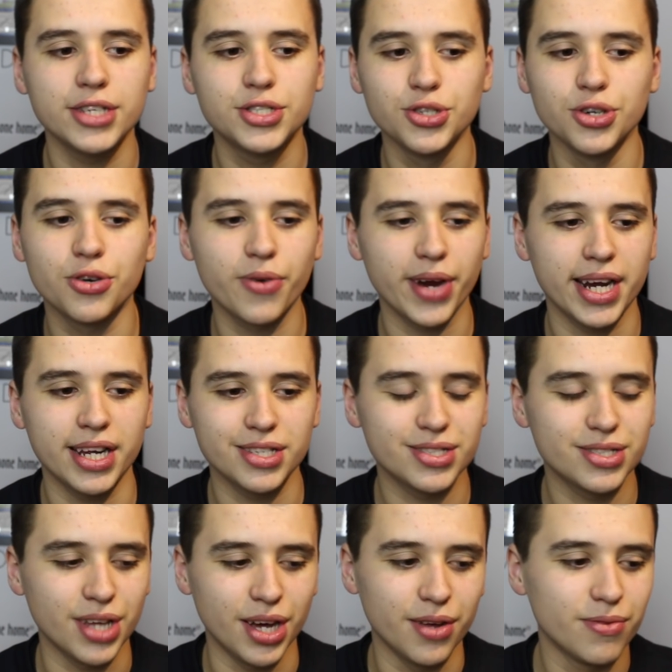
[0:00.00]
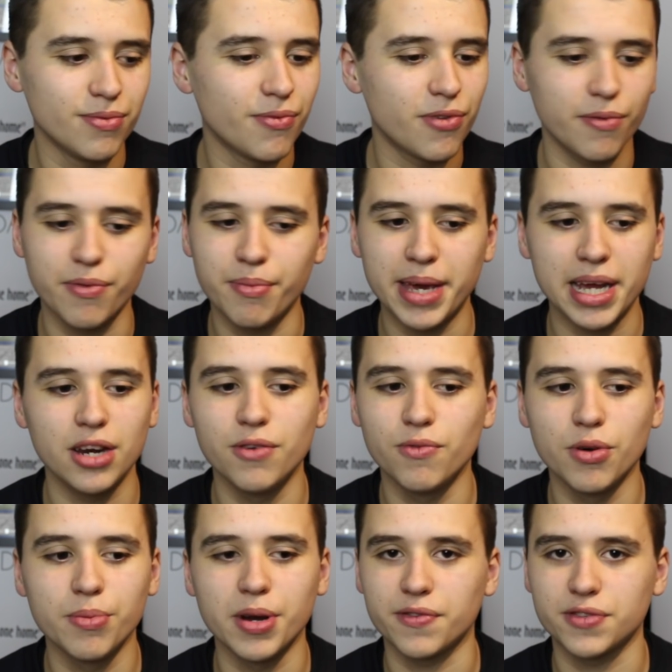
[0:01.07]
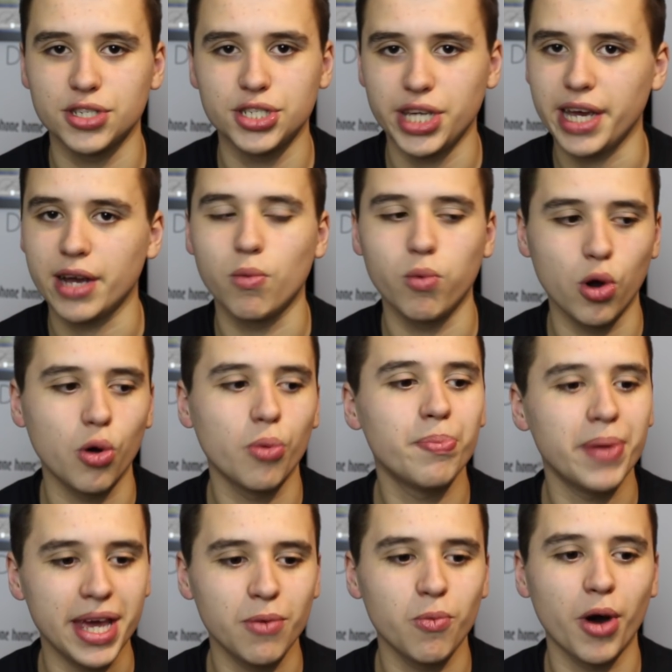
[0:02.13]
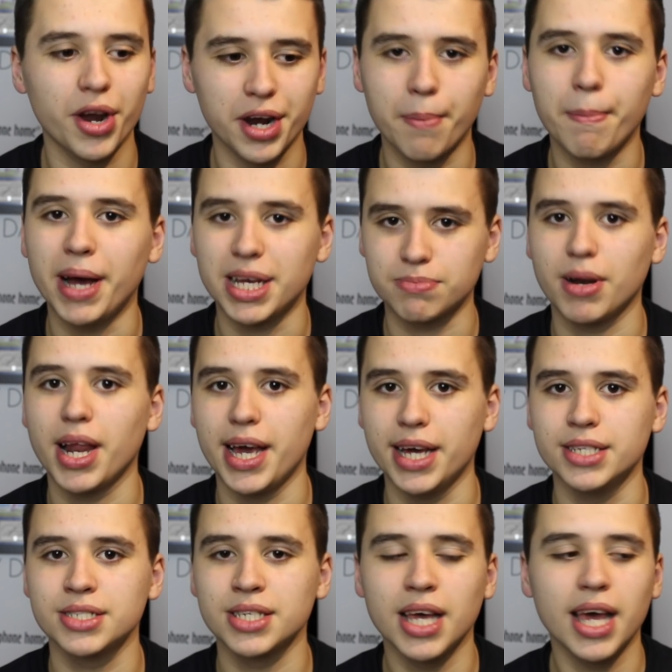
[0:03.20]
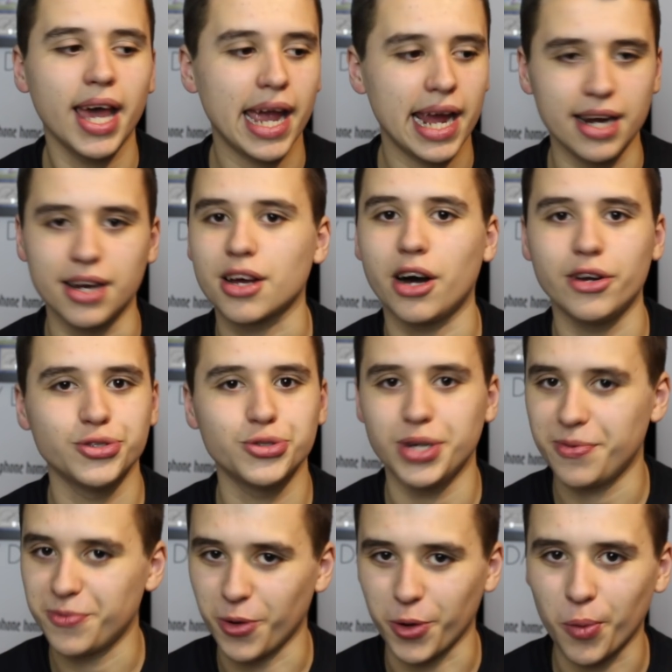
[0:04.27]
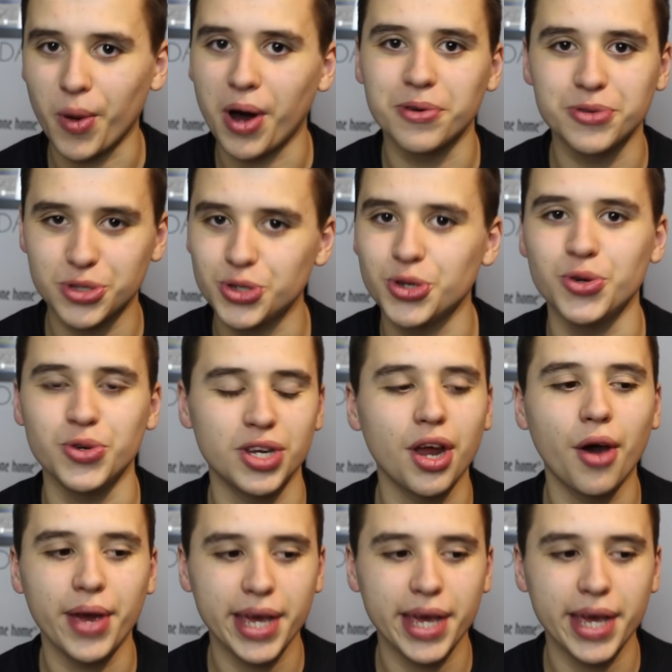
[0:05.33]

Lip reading: I do agree that for me, Ruben Loftus-Cheek will be one of the best players in the country, if not the world, soon.